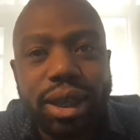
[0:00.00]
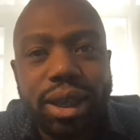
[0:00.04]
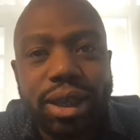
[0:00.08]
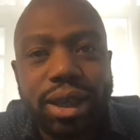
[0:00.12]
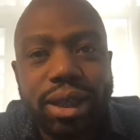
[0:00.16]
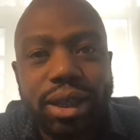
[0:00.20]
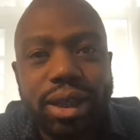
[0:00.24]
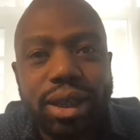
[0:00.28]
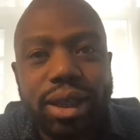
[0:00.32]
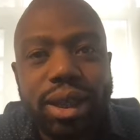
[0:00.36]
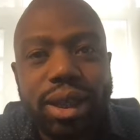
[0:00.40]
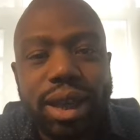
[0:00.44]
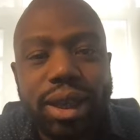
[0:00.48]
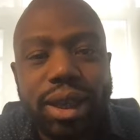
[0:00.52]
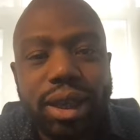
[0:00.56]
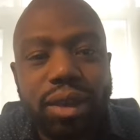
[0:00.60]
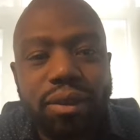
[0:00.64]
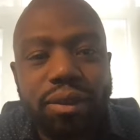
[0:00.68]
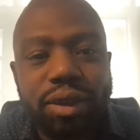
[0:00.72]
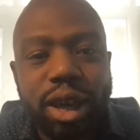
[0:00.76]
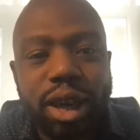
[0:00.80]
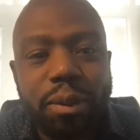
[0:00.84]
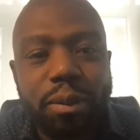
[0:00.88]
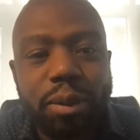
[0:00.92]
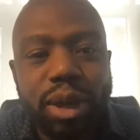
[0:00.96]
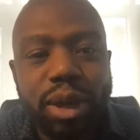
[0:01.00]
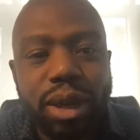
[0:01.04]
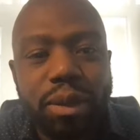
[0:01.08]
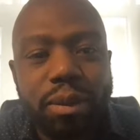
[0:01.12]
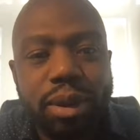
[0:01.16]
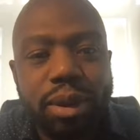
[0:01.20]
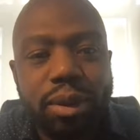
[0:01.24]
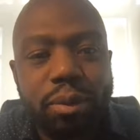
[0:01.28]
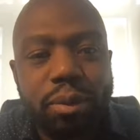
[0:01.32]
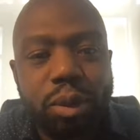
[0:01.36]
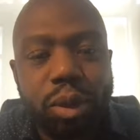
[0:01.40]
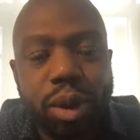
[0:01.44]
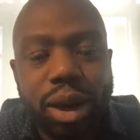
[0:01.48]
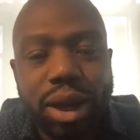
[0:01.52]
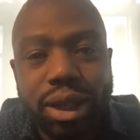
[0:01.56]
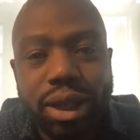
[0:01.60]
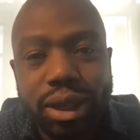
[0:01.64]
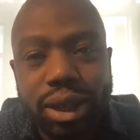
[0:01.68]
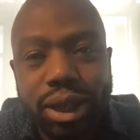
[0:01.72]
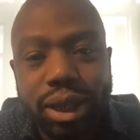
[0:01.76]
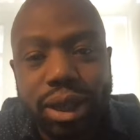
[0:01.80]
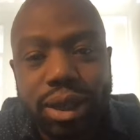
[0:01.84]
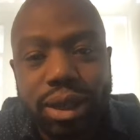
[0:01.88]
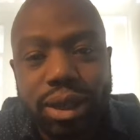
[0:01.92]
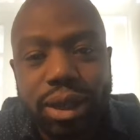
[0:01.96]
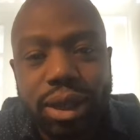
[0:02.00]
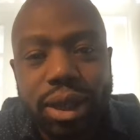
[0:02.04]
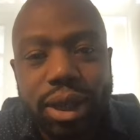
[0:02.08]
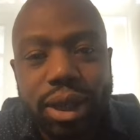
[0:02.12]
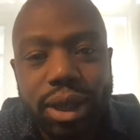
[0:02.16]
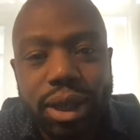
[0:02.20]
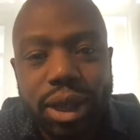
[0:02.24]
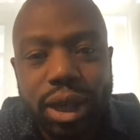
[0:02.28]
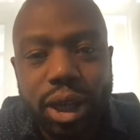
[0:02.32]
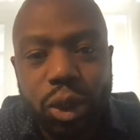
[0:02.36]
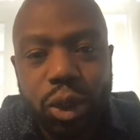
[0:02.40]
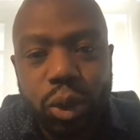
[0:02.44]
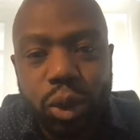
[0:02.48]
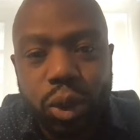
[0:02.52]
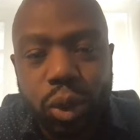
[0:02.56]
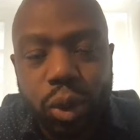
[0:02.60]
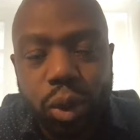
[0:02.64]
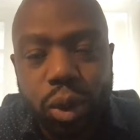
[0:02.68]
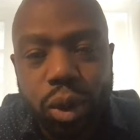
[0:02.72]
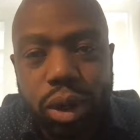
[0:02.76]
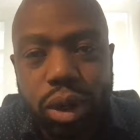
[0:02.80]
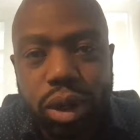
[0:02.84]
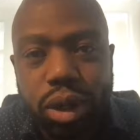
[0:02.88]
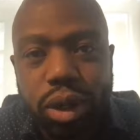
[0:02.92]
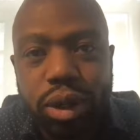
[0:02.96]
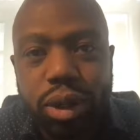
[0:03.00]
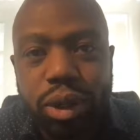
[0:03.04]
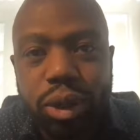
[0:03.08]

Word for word: ending the HIV epidemic projects in New York,